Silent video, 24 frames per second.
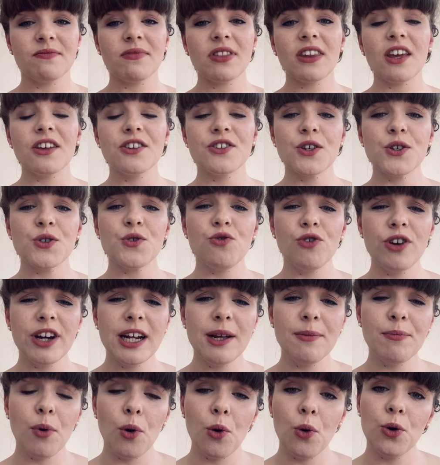So it's really
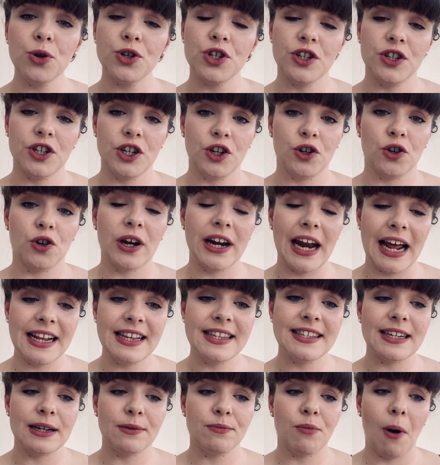important that you're
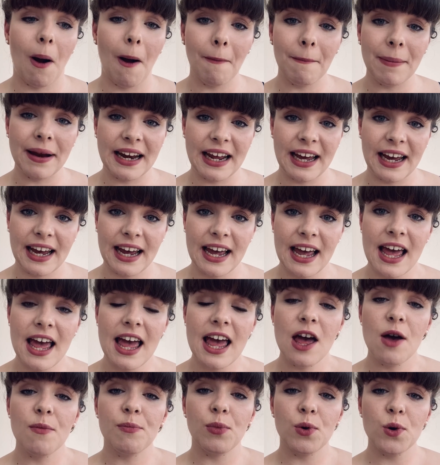cleansing properly,
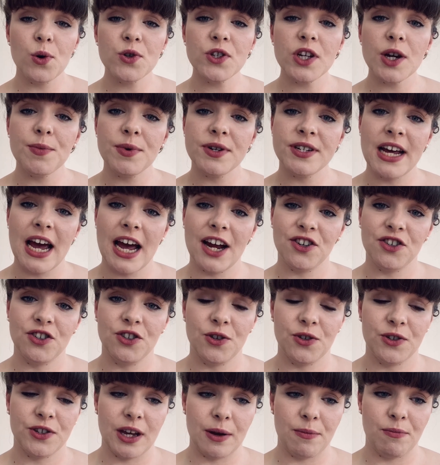but also protecting your skin